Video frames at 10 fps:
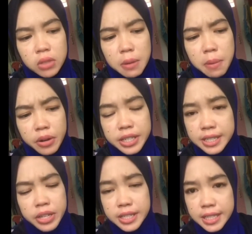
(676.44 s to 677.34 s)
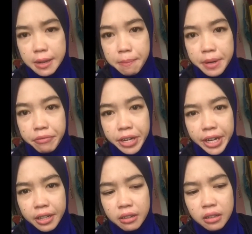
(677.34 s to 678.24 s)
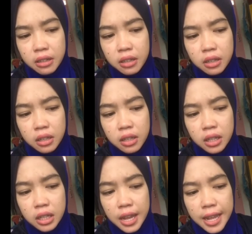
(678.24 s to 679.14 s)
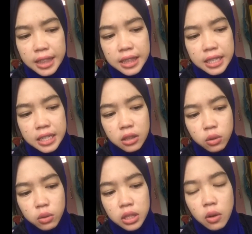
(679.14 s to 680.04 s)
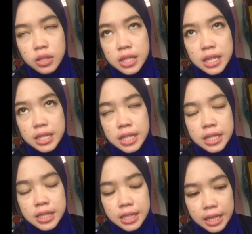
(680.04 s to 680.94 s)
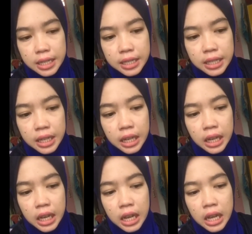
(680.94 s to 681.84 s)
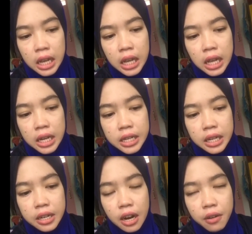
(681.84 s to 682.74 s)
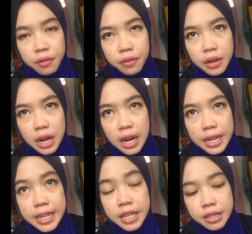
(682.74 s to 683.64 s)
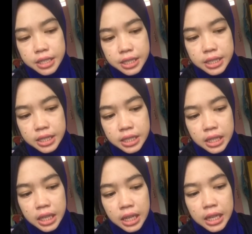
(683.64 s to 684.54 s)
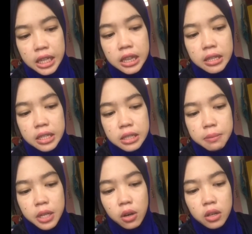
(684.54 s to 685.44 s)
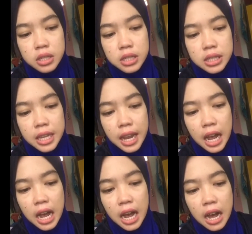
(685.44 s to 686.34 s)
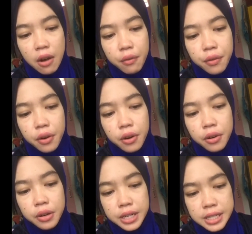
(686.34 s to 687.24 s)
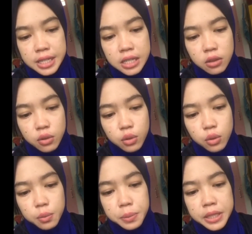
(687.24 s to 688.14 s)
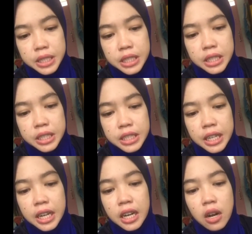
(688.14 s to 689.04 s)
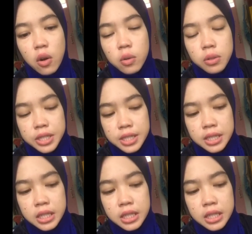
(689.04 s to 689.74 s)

About the statement rate, at the 2016, the graph are increased. It is because they are forced to bear their own risk.